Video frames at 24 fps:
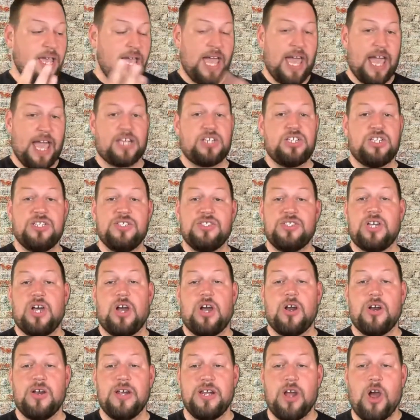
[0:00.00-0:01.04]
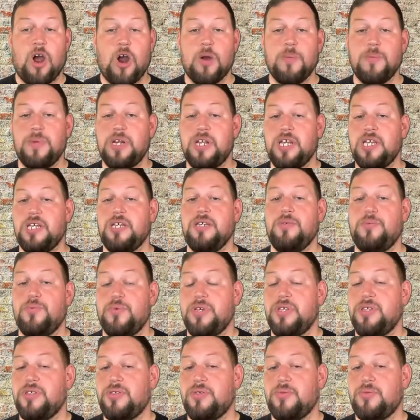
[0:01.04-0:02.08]
actions are in harmony
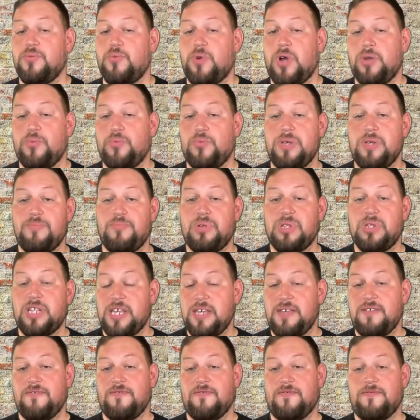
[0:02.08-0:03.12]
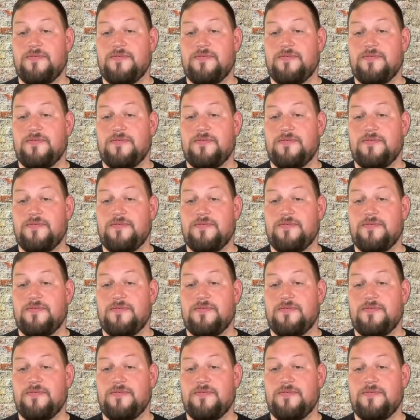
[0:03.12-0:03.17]
with what we believe.